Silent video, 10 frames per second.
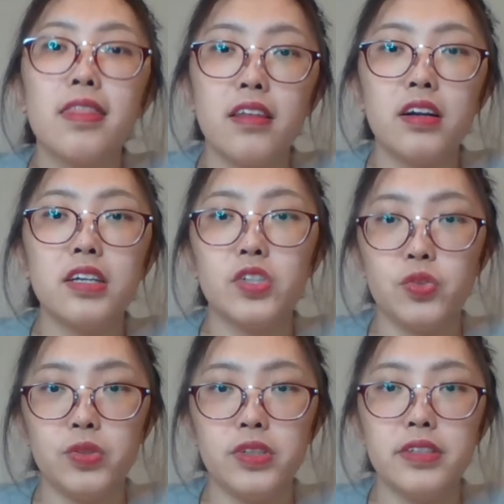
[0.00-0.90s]
Third
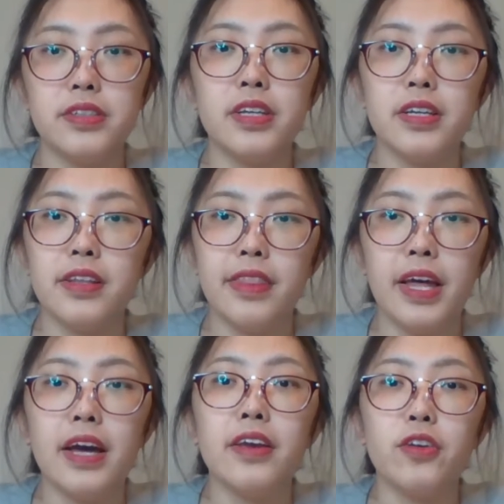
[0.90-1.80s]
strength is
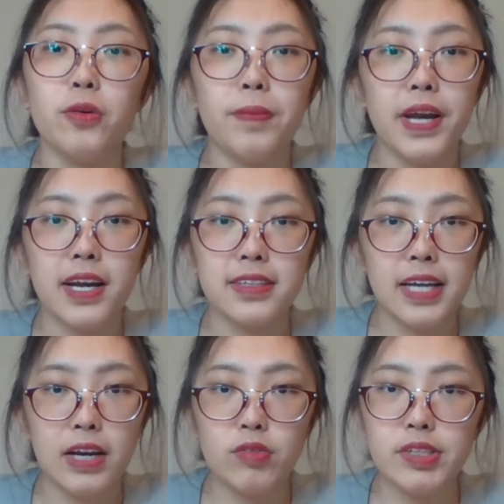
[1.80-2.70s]
that you packed
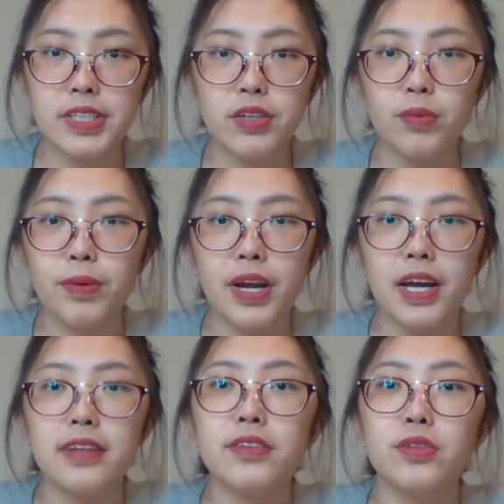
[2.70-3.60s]
every single
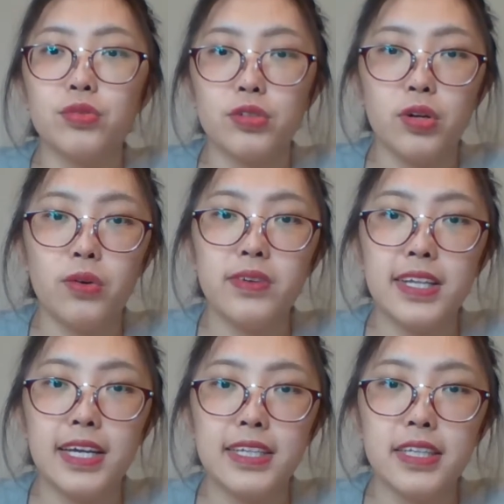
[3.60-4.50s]
bread due to
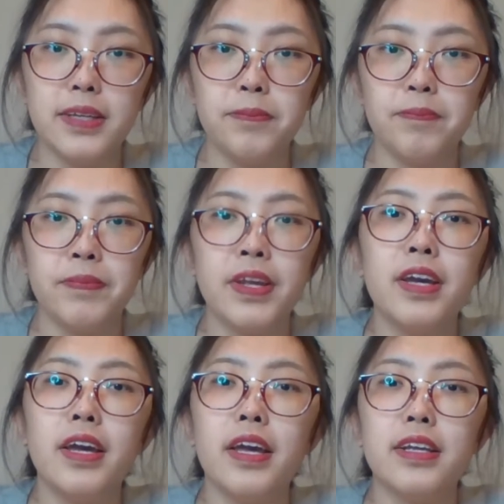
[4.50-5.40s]
COVID-19
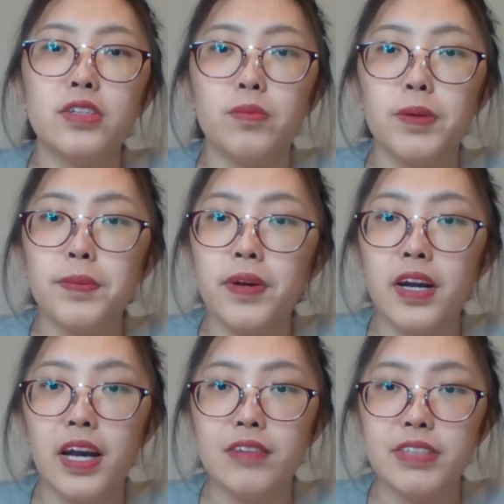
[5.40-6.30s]
so people
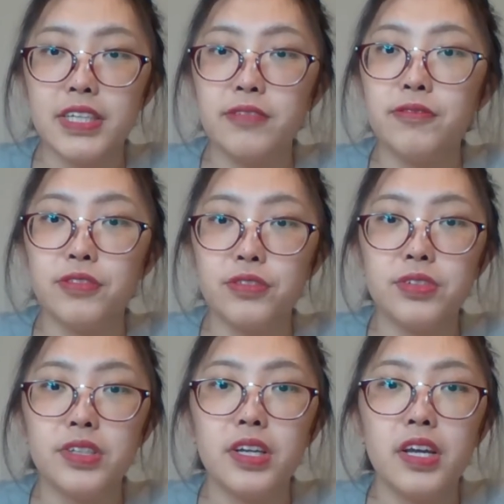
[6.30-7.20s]
can have safe
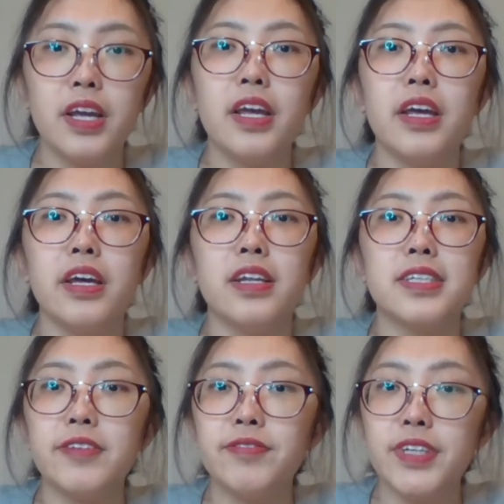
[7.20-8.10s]
food. And
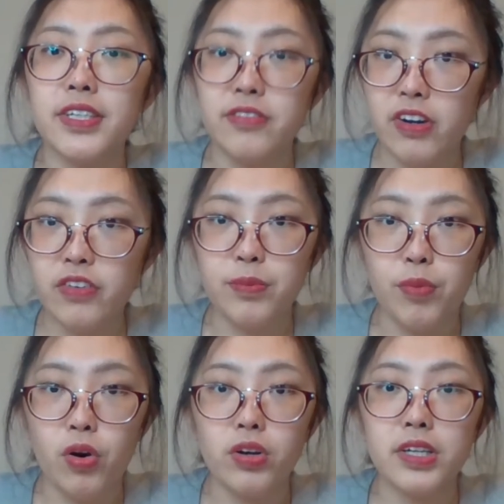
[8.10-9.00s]
safety is very
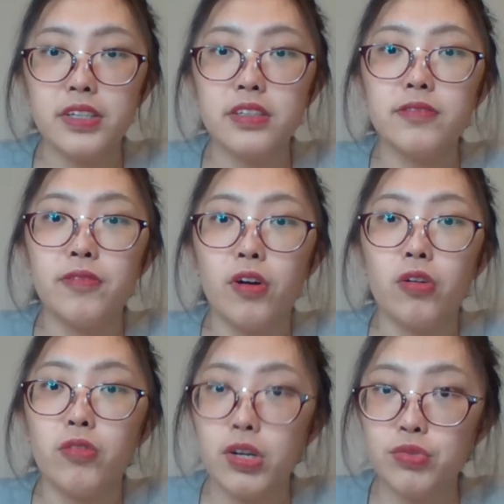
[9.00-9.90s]
important for
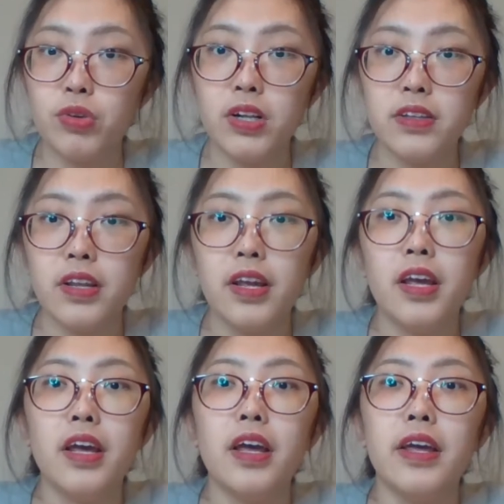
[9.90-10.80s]
a restaurant,
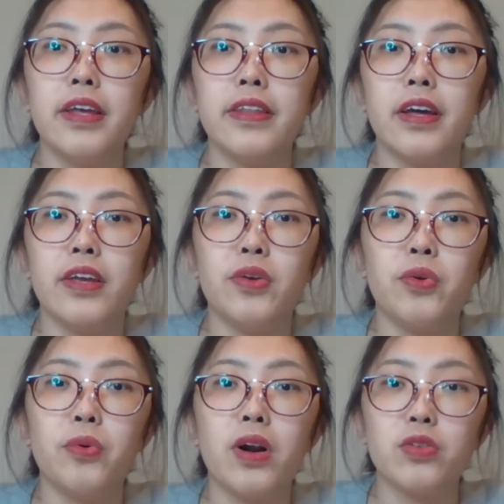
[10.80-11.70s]
and that
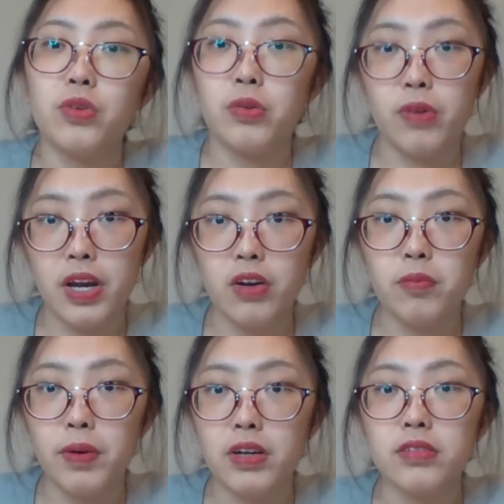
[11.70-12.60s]
you are doing well
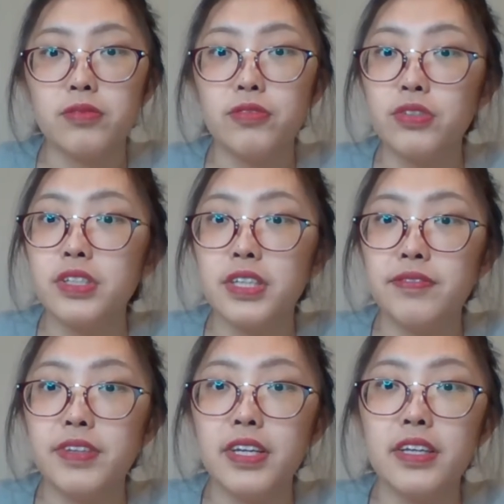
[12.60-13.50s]
about food
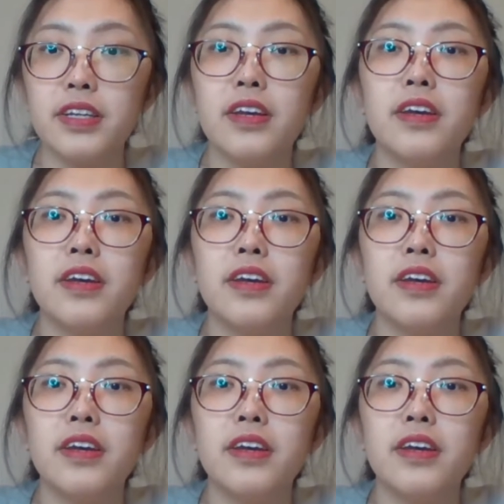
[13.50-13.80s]
safety.